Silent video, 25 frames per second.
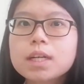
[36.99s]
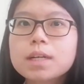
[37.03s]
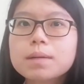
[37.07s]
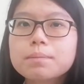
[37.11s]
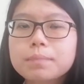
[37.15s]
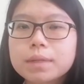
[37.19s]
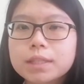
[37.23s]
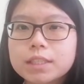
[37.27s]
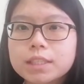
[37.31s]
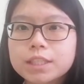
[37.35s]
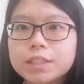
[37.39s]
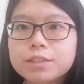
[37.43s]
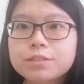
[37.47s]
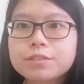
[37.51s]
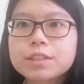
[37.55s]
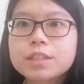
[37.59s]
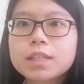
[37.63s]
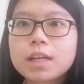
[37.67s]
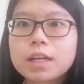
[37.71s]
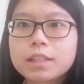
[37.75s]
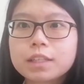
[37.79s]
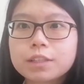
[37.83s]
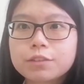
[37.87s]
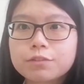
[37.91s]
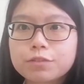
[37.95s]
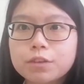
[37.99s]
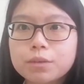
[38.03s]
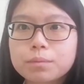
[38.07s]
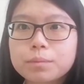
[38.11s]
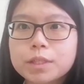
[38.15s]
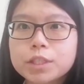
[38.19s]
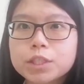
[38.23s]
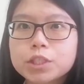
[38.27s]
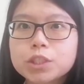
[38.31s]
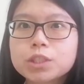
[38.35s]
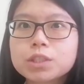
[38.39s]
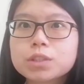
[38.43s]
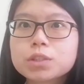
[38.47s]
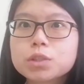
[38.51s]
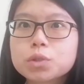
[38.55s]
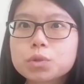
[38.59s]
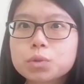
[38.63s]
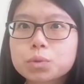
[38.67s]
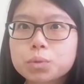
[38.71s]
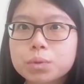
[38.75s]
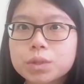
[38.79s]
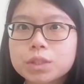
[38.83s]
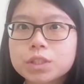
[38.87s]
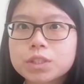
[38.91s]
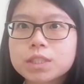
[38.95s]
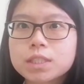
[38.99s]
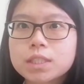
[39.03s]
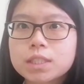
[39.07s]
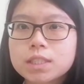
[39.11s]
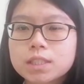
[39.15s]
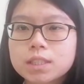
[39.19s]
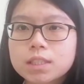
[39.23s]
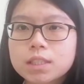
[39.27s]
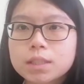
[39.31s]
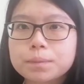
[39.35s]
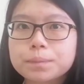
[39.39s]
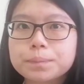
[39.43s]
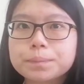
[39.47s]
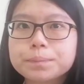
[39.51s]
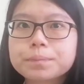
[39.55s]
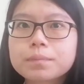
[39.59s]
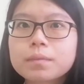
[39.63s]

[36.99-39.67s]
material and information to a system.